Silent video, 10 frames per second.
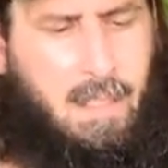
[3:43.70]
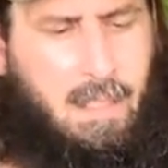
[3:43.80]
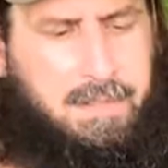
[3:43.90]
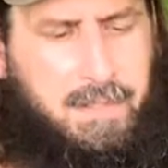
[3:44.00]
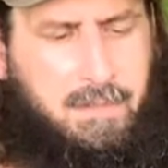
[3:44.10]

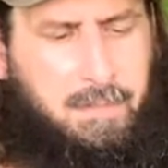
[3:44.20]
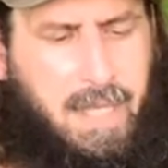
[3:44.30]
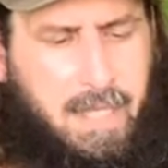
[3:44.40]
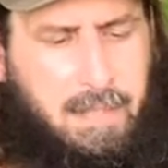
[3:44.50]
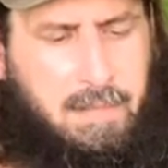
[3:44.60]
Tinder
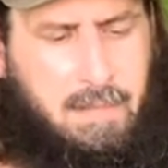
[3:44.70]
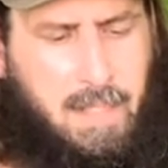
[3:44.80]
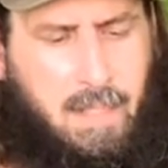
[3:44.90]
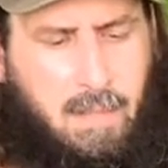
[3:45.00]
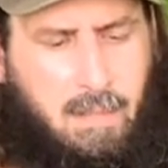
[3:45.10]
Bag.
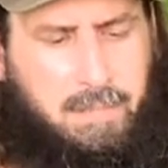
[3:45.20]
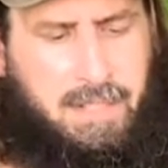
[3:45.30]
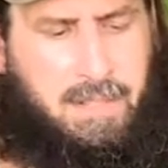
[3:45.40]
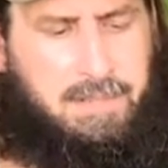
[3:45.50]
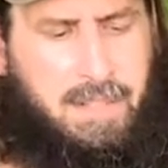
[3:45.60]
Now,
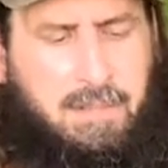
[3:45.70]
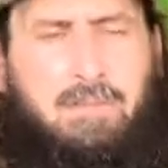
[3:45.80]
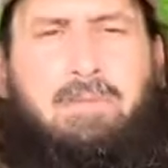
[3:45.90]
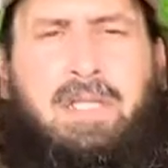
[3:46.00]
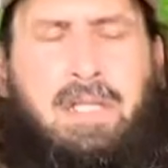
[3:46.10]
because I
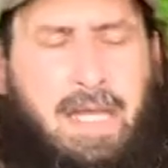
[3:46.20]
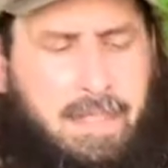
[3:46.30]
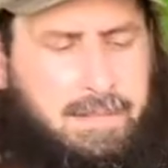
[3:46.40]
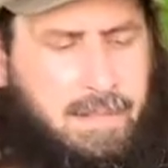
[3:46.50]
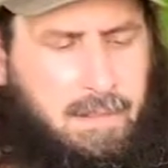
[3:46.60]
do
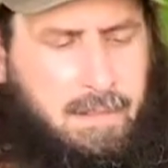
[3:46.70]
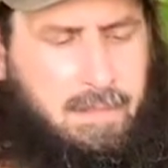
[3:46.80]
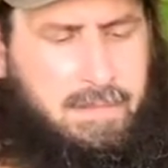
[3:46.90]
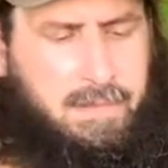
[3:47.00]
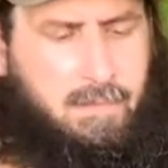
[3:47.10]
reenacting,
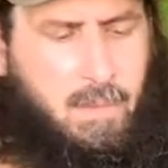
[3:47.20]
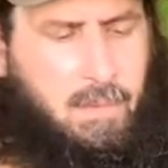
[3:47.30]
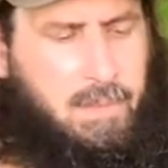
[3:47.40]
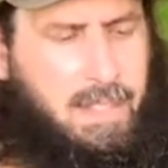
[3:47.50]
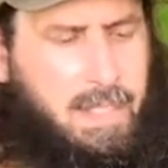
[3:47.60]
Civil War
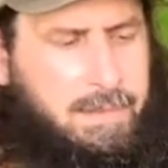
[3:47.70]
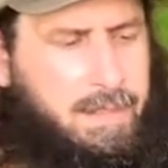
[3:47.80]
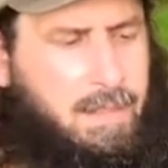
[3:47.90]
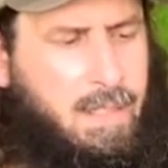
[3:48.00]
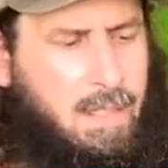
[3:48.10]

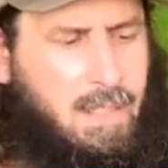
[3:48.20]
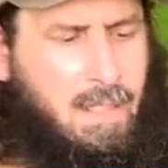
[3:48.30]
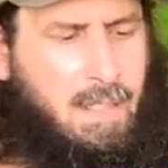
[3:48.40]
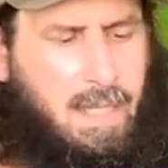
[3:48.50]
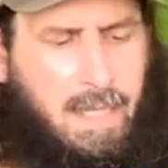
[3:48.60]
reenacting,
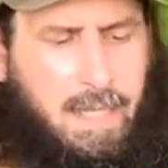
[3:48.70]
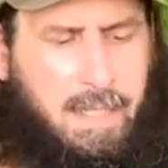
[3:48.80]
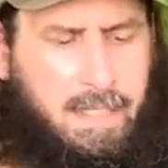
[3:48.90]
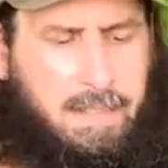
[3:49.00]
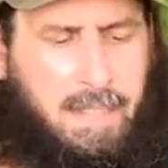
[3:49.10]

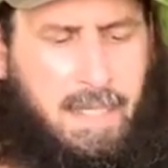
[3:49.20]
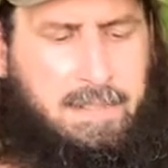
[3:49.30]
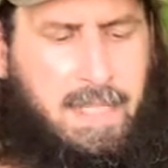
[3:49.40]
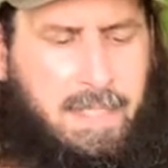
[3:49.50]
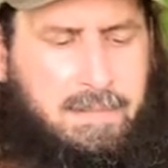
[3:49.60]
I
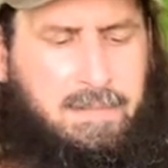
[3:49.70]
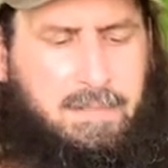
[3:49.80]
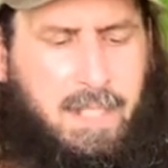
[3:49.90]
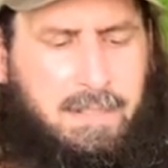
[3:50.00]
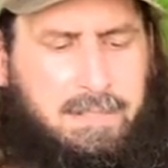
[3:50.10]
contacted
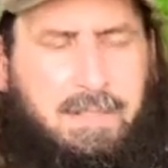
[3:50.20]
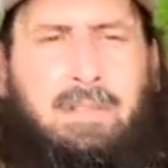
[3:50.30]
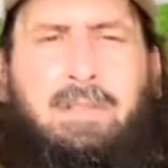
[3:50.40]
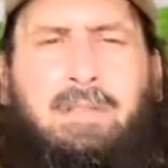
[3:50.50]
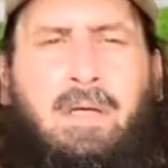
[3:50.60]

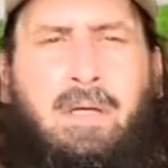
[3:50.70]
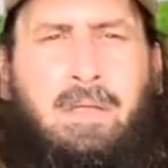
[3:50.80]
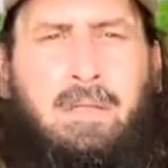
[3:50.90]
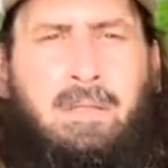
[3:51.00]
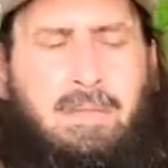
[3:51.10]
Jason
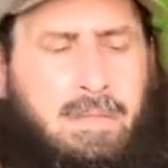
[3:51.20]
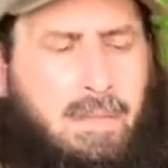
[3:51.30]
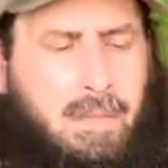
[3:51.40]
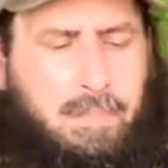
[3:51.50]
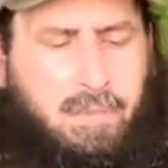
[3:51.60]

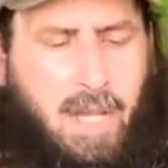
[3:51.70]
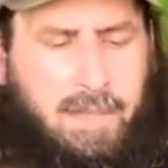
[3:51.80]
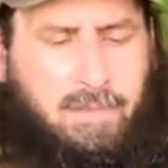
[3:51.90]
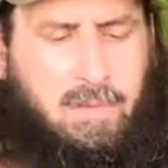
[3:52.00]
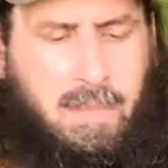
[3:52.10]

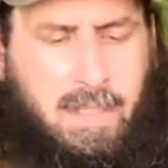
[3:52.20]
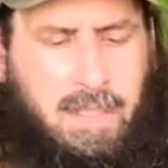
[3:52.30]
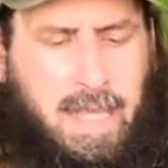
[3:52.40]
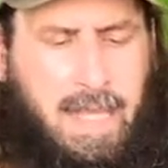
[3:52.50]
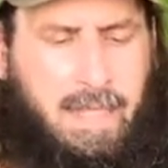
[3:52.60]
privately
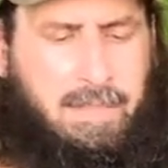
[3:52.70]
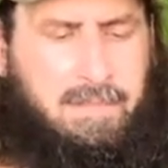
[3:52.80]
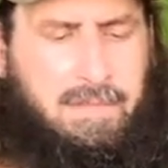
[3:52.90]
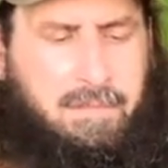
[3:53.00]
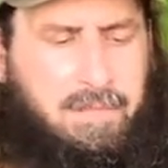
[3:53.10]
and
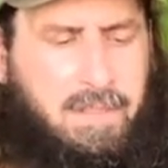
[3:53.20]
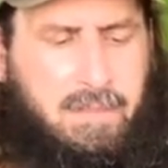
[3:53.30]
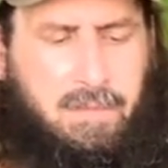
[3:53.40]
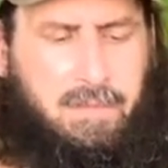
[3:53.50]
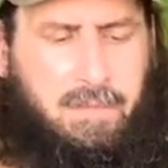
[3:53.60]
asked if he
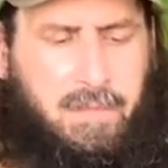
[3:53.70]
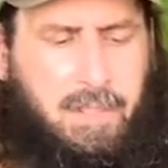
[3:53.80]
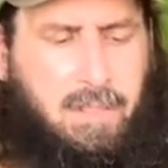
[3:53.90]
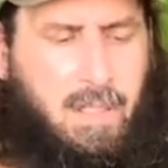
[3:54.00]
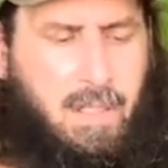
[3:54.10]
could do
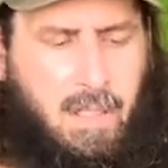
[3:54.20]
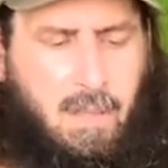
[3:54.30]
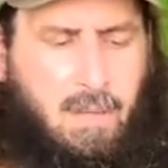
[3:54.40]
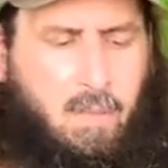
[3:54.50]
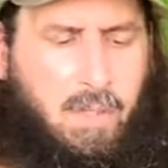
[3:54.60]
it
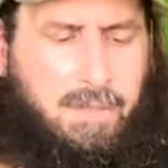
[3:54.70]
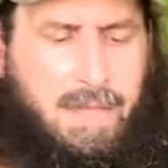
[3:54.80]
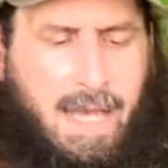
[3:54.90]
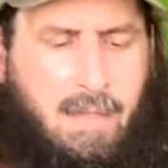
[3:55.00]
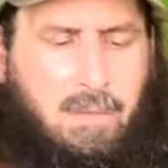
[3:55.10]

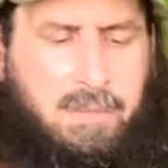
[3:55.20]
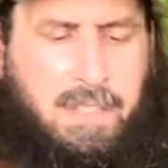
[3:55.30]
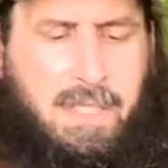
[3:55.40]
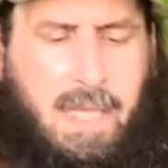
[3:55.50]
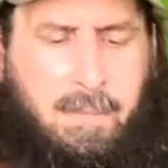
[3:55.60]
without
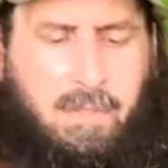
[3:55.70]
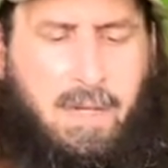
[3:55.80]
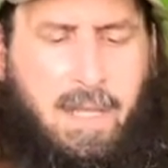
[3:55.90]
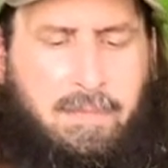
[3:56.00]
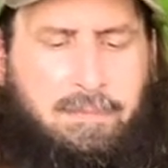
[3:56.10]
the
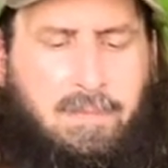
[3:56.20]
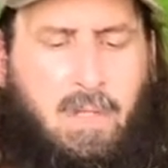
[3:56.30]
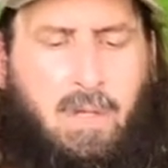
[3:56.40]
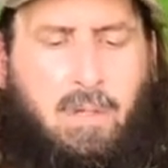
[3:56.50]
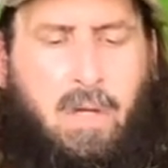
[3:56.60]
Campcraft
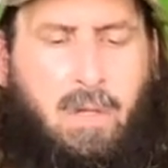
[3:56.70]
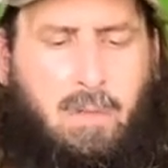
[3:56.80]
logo,